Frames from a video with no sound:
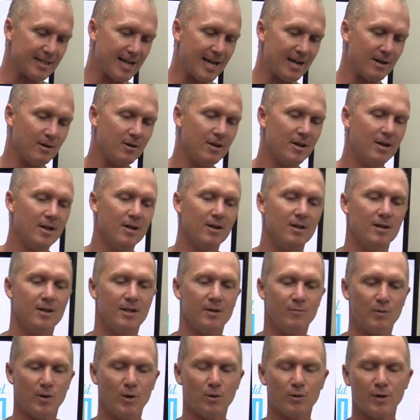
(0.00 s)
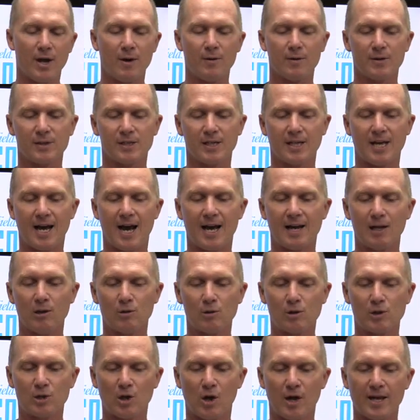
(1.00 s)
Now, we all know what a cicada
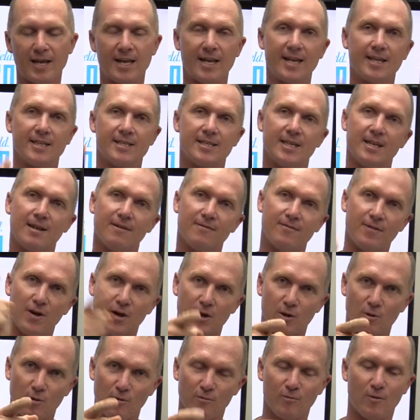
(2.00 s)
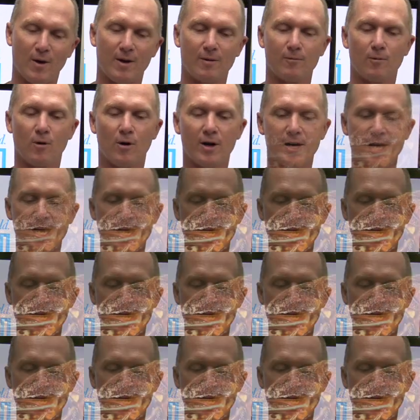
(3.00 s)
looks like. You can see a photo of one right